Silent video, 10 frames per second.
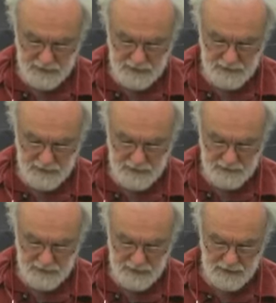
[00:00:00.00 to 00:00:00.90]
go a little
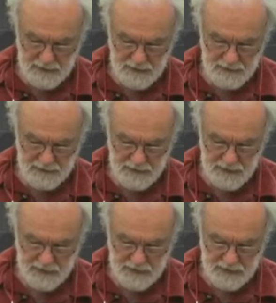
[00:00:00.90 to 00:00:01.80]
bit, a little bit
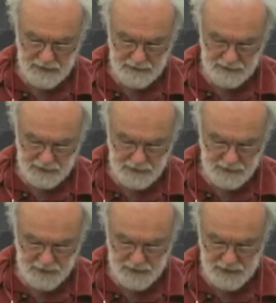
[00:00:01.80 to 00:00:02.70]
further into the
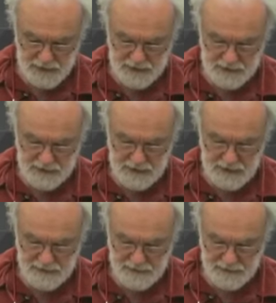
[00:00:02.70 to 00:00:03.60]
simple reproduction
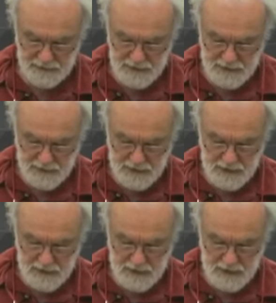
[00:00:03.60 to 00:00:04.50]
stuff
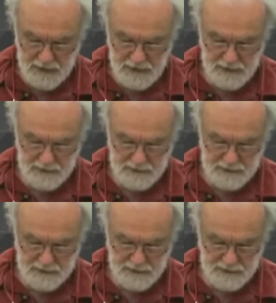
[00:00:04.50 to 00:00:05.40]
uh,
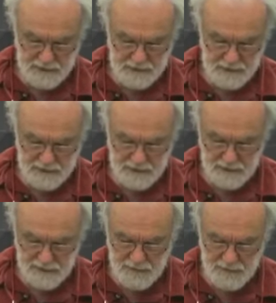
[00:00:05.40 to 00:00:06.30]

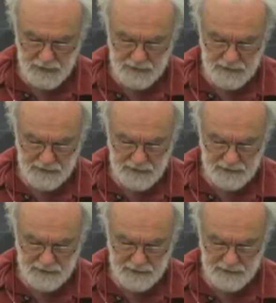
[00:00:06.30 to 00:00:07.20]
to
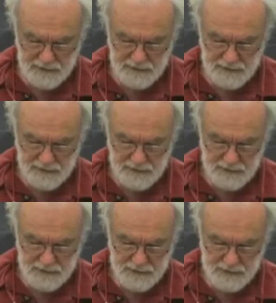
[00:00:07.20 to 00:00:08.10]
497.
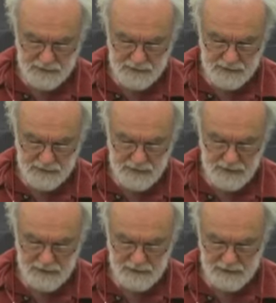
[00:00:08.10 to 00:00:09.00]

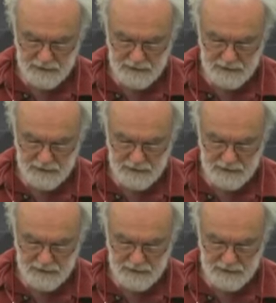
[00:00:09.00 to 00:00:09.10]
Okay?